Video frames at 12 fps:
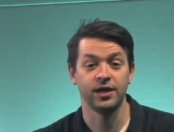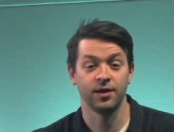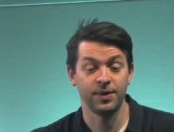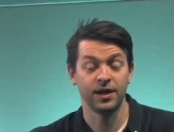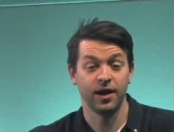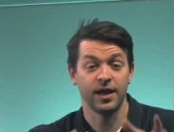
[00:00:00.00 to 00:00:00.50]
I'd
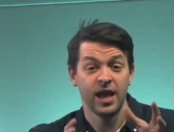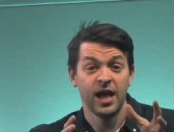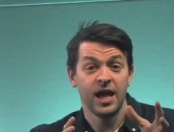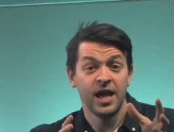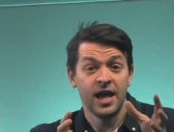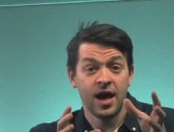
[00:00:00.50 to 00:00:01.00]
be like,
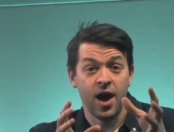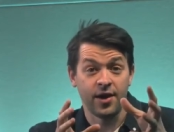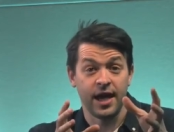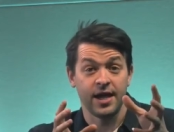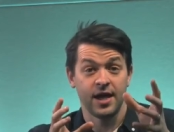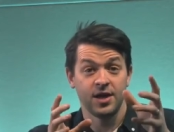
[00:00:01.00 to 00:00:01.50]

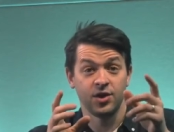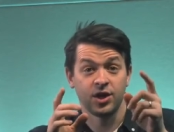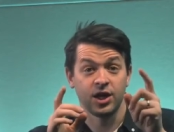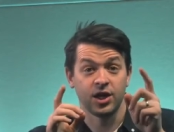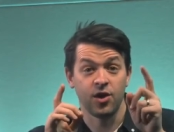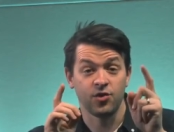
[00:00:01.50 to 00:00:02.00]
okay, you're going
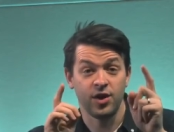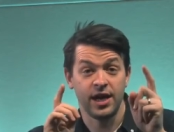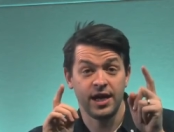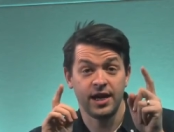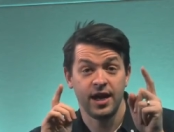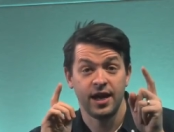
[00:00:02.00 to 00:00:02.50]
to go
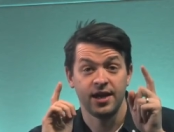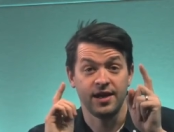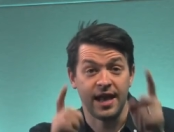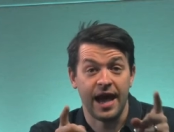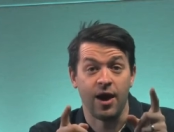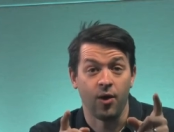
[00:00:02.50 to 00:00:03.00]
green
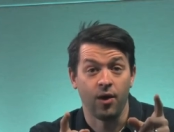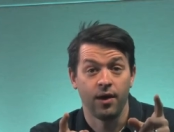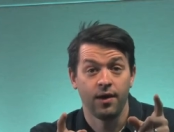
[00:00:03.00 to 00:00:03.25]
now.